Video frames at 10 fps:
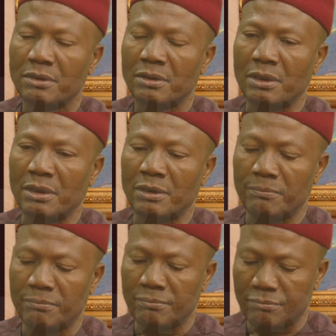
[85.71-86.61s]

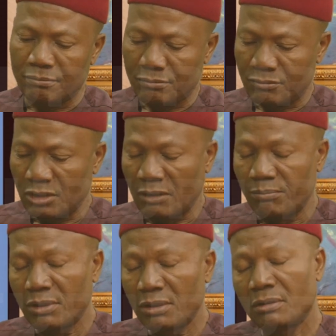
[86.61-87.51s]
They have
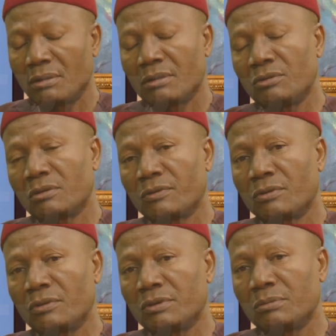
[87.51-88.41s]
made useful
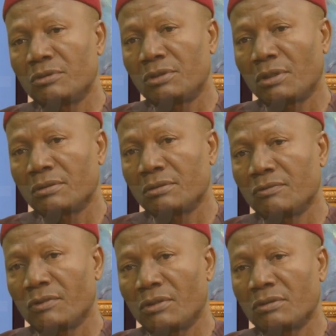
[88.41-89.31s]
contribution
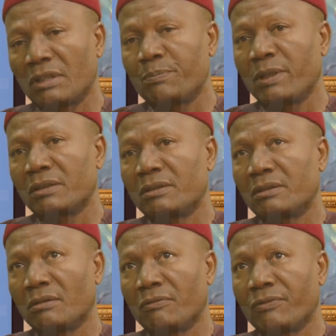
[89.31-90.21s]
in various aspects
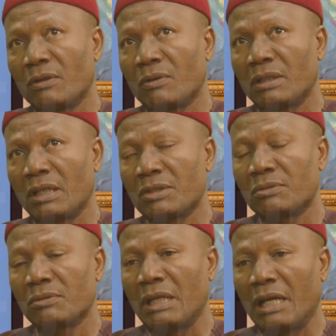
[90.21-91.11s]
of our
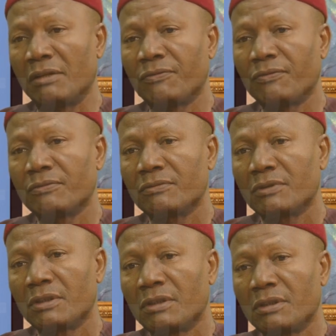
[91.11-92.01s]
national life,
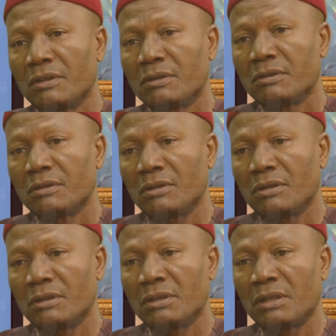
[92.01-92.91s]
or
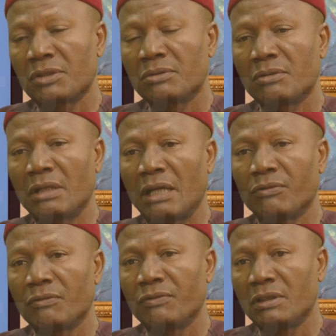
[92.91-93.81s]
in the national life
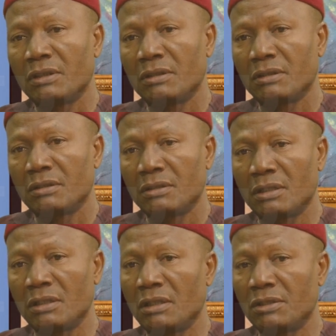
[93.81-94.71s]
of any
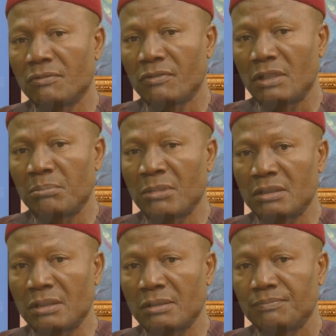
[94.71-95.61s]
nation for that
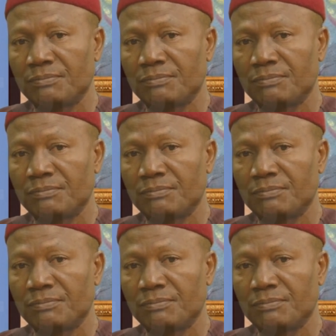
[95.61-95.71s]
matter.